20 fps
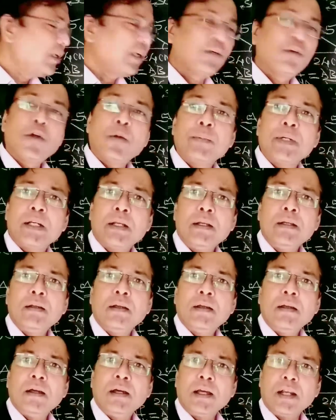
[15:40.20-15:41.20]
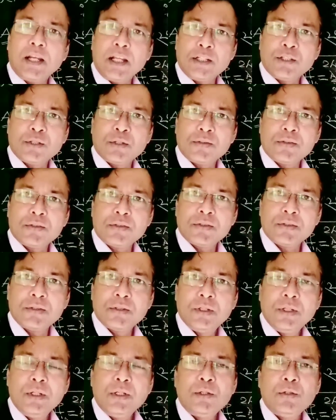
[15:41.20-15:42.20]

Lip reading: Trigonometric ratios.